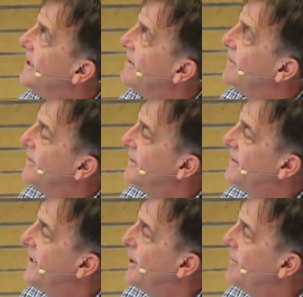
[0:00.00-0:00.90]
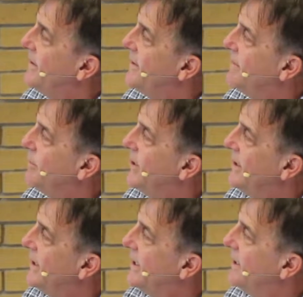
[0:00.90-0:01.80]
That's the first time that's ever
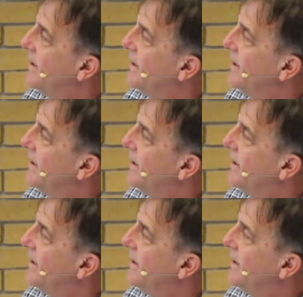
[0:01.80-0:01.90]
been done,